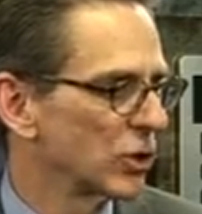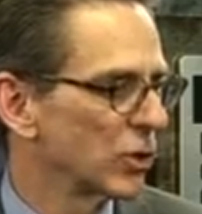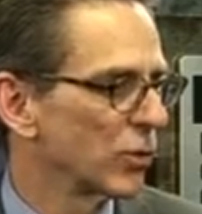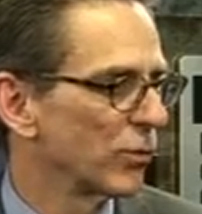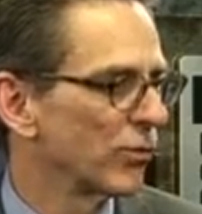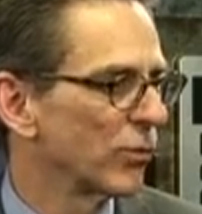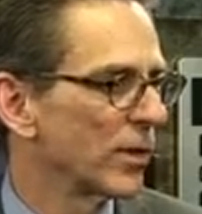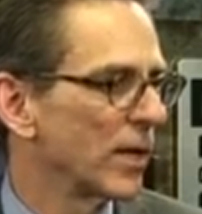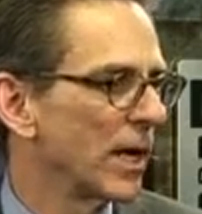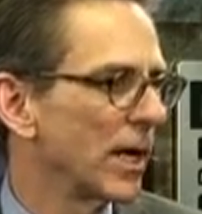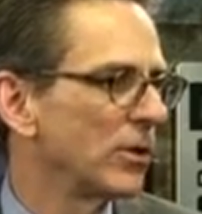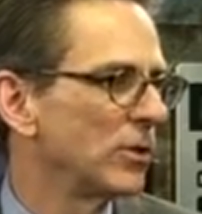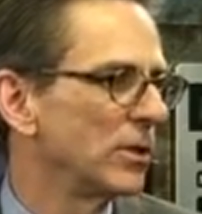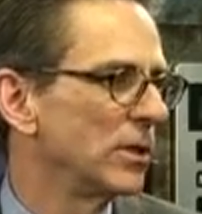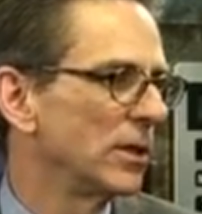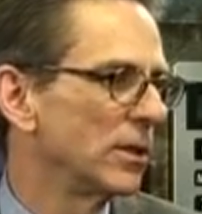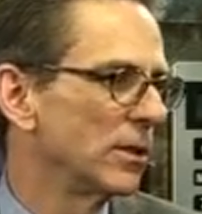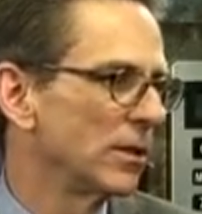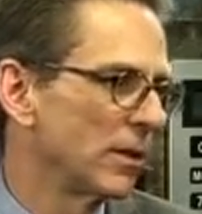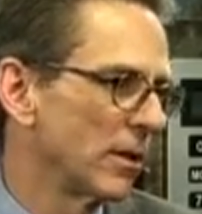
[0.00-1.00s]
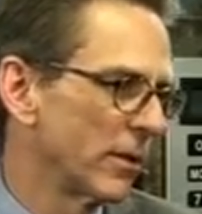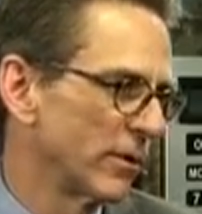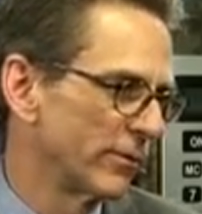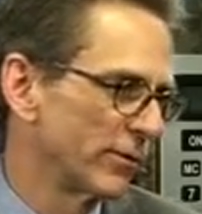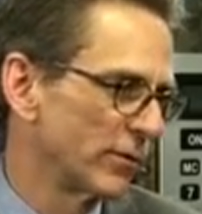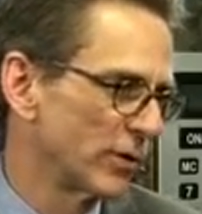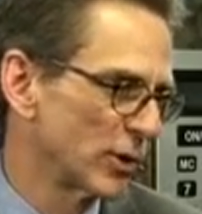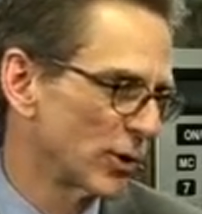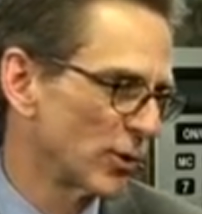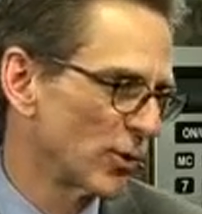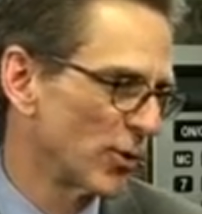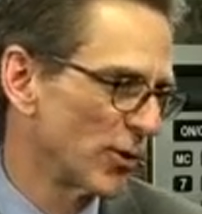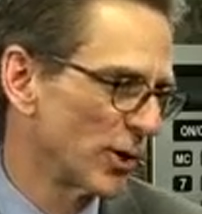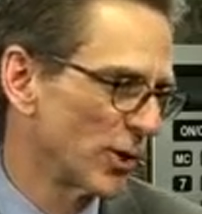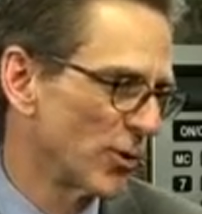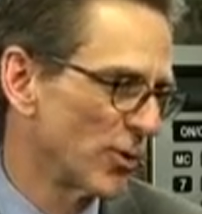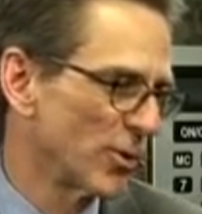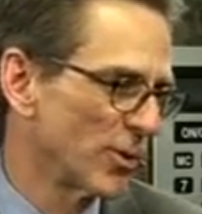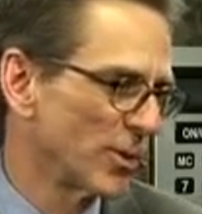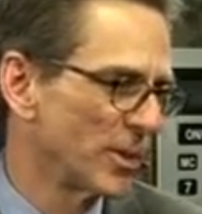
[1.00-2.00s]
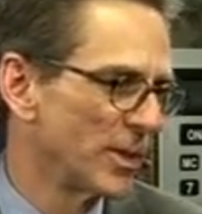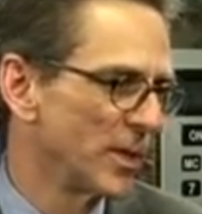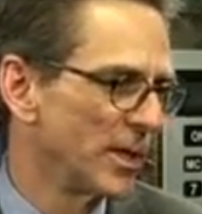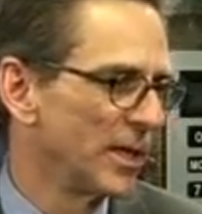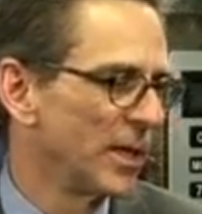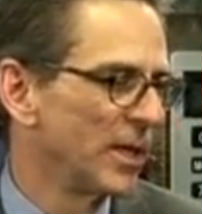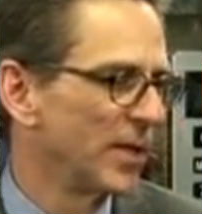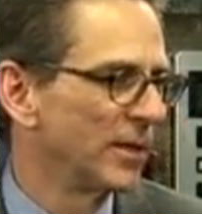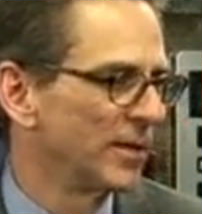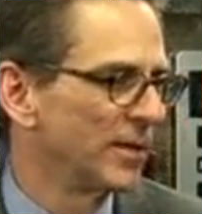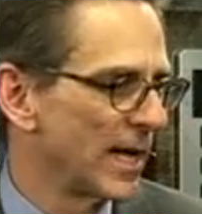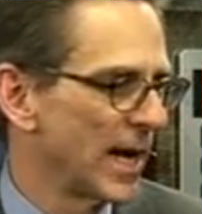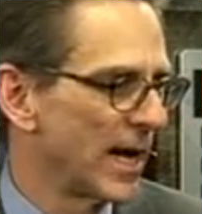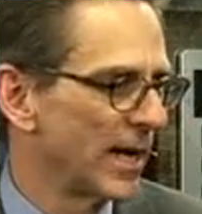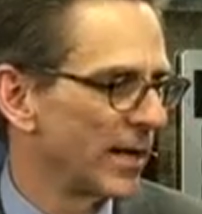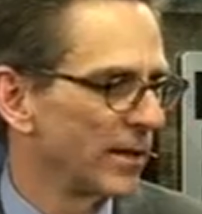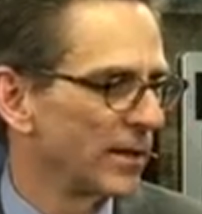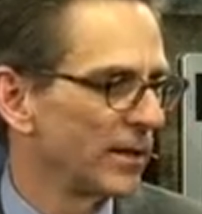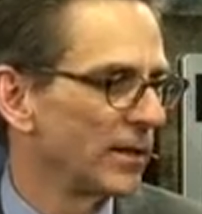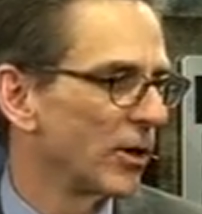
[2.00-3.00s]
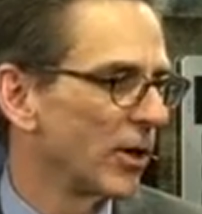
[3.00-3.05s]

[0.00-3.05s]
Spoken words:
So for that, you need a lot of historical data.